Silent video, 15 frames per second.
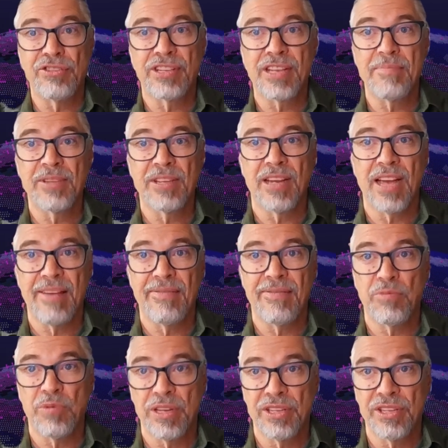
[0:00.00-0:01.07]
come to life
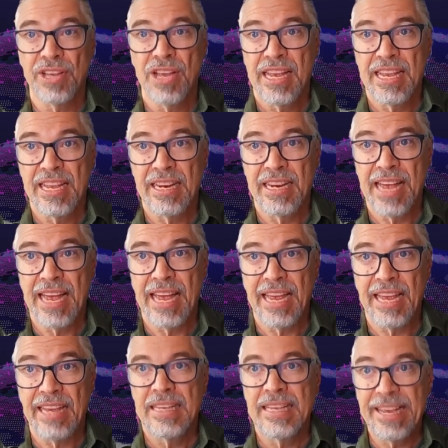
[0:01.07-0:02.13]
was in
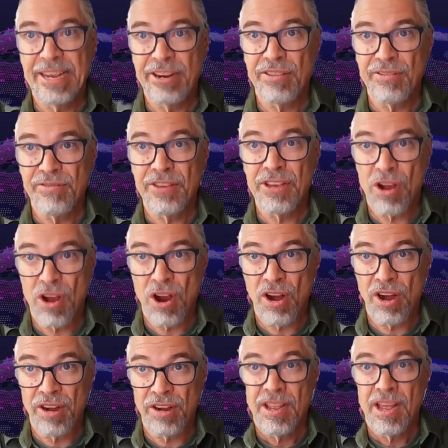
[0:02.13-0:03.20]
a Gear
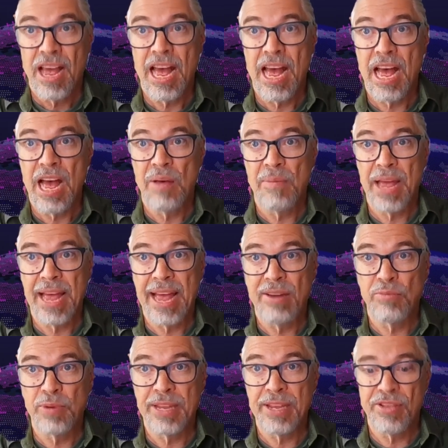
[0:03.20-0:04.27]
VR.
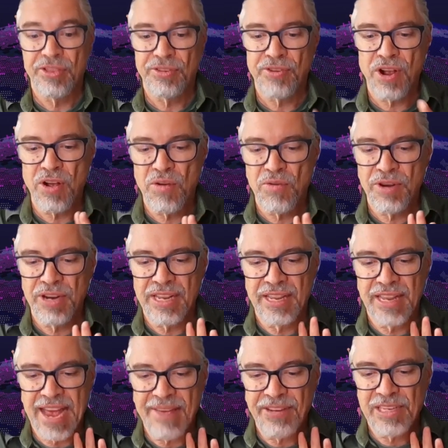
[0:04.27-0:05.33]
And we had thrown
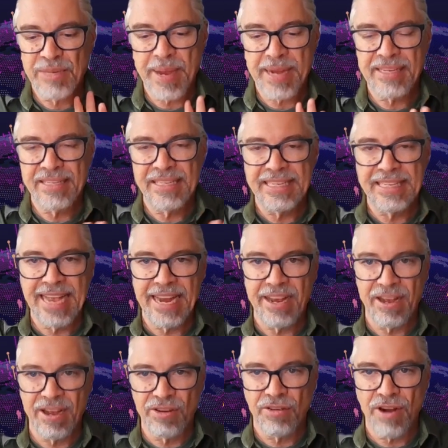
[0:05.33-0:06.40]
life expectancy data
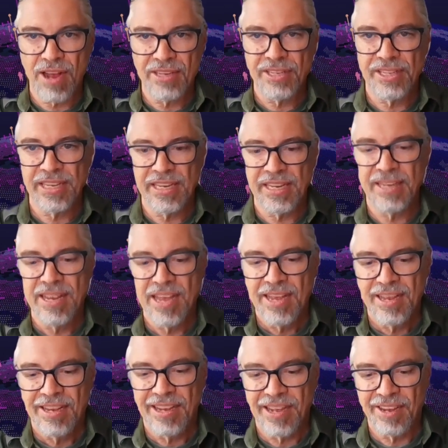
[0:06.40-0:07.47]
across the
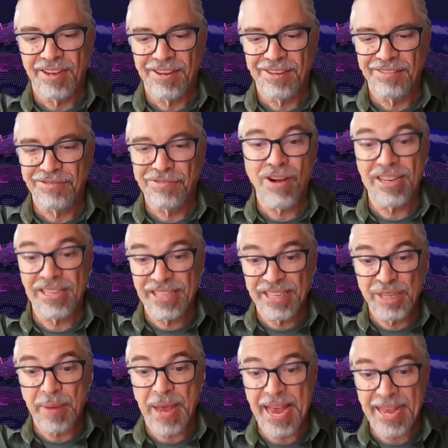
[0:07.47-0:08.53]

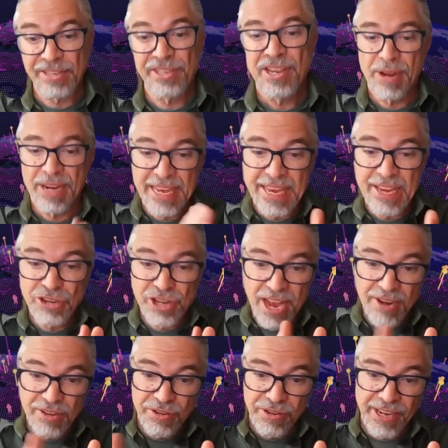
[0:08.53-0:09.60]
space in each
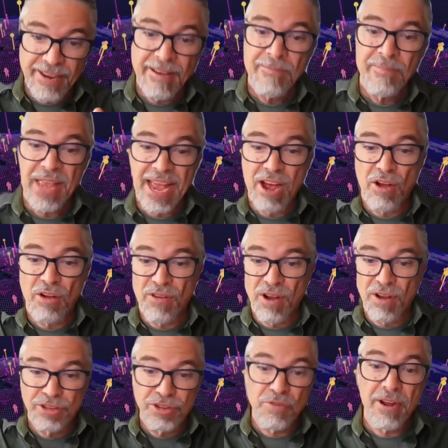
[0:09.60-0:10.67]
country,
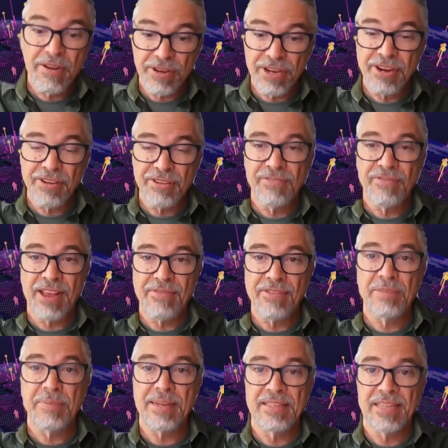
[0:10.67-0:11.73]
200 years of life
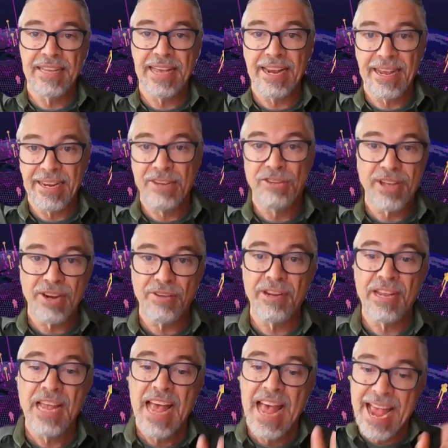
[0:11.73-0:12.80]
expectancy data in each country.
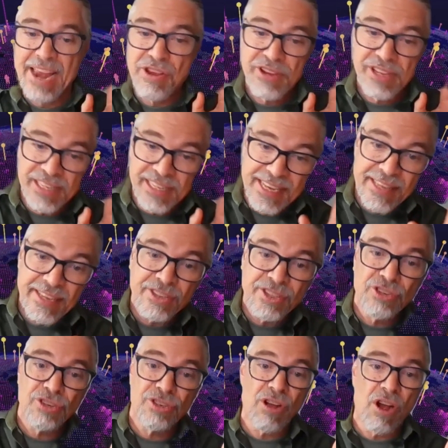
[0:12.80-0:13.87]
And you can see this
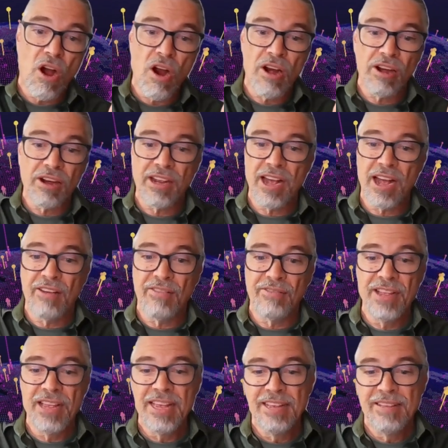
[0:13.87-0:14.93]
just arc of
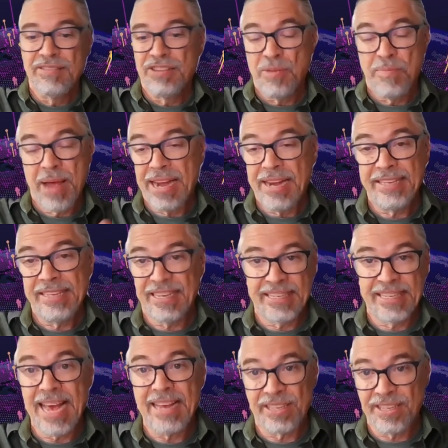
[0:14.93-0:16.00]
humanity's
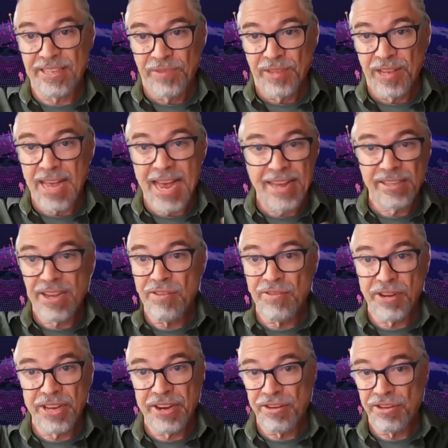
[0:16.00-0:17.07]
success. The last
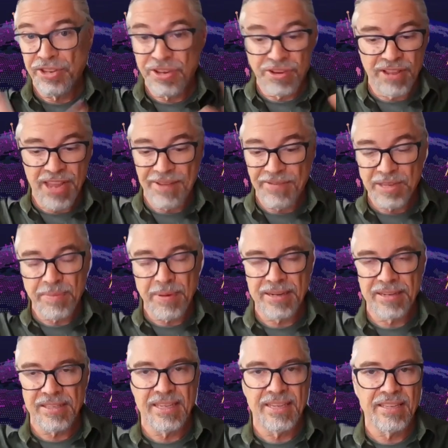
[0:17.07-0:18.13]
100 years, life
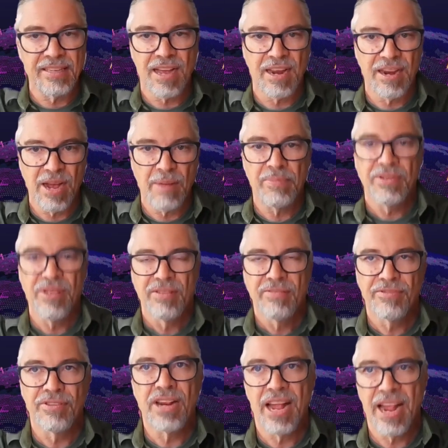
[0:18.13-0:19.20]
expectancy has gone up
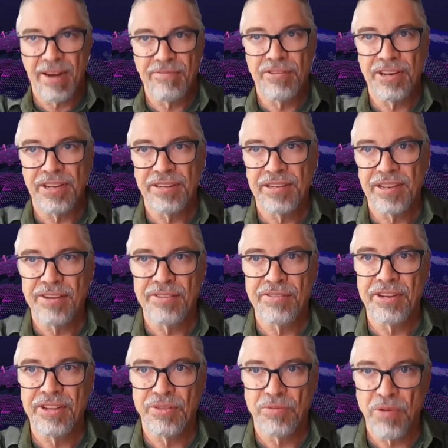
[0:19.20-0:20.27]
for every
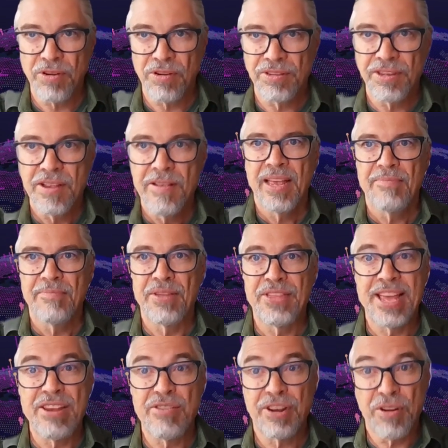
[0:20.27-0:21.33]
country in the world. But
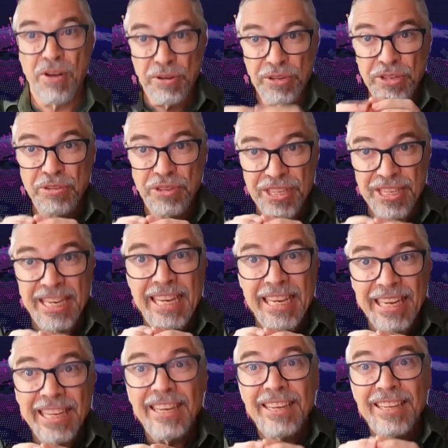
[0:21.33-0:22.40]
then you could also
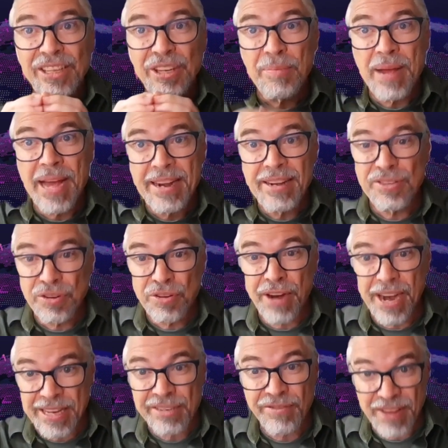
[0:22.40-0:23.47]
see humanity's
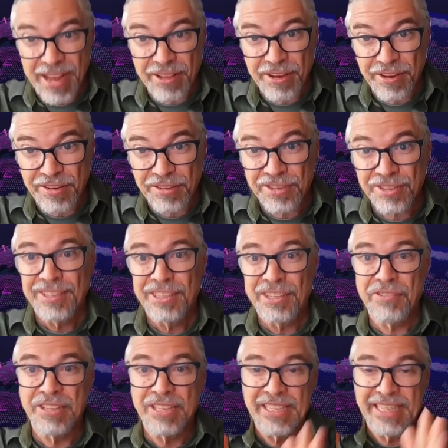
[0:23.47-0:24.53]
greatest failures. You
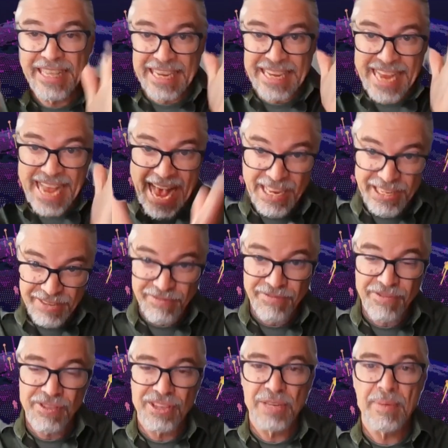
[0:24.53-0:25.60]
could see the chasm
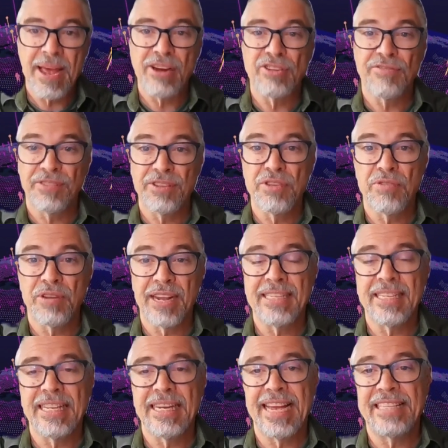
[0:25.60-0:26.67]
for the Spanish flu in
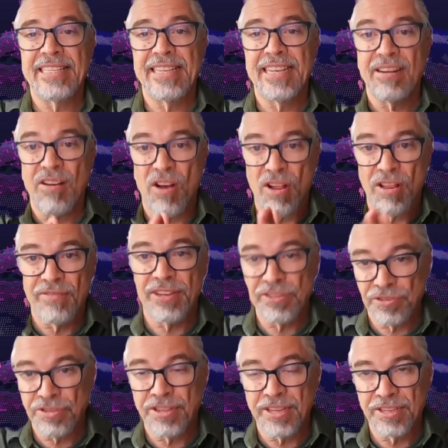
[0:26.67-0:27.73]
1918, all of this
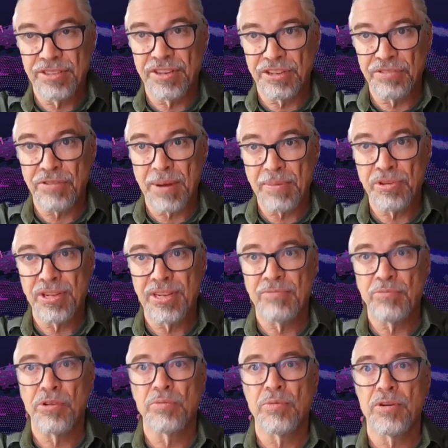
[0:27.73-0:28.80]
disruption in
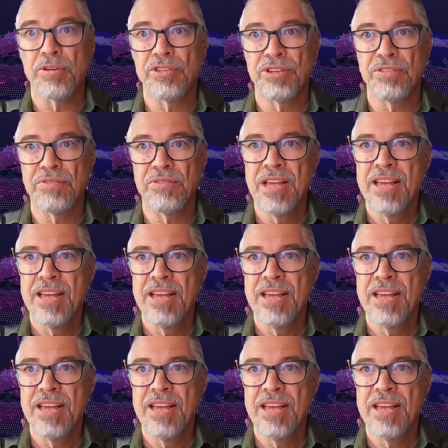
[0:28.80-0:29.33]
World War II.